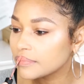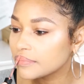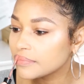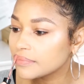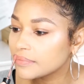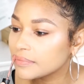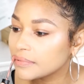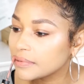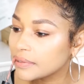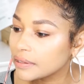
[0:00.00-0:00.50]

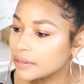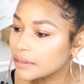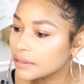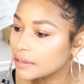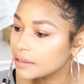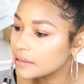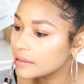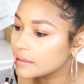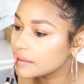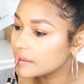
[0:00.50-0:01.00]

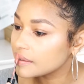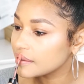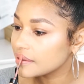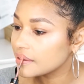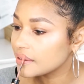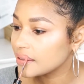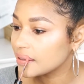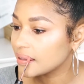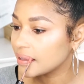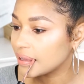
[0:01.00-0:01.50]

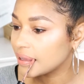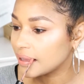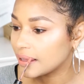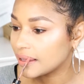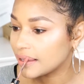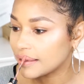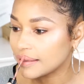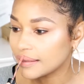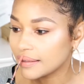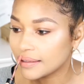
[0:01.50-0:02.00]

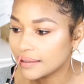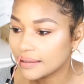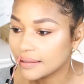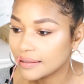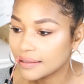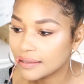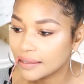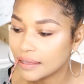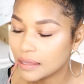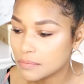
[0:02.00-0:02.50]

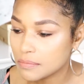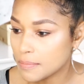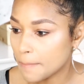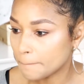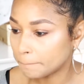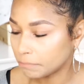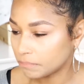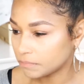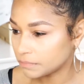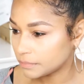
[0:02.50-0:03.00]

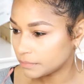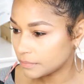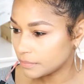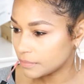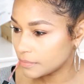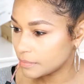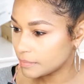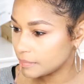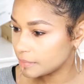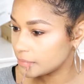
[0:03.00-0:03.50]

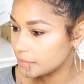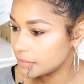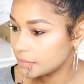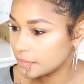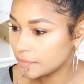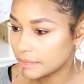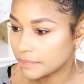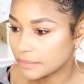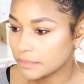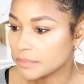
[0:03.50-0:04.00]

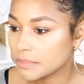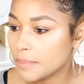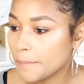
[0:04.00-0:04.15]
[no speech]